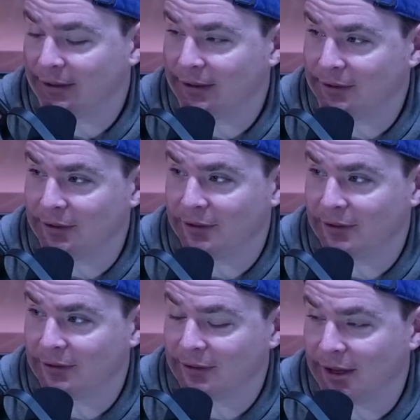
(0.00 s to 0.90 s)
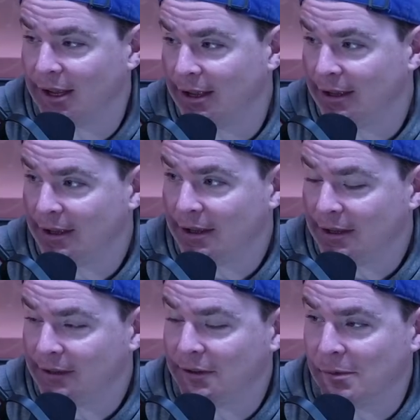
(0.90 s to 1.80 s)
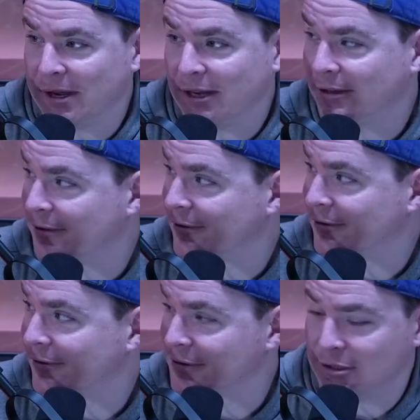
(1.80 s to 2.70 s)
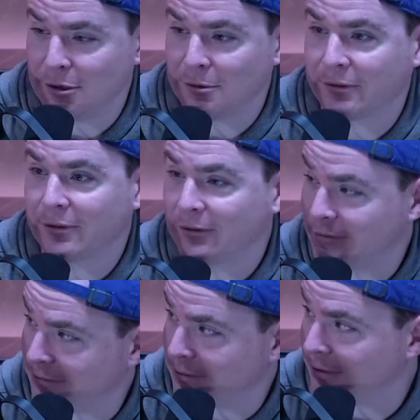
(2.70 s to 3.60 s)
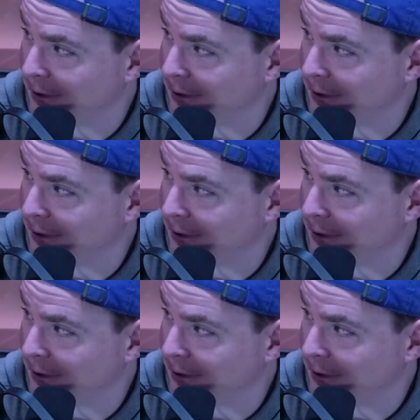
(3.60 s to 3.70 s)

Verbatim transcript: It's just so many jokes for this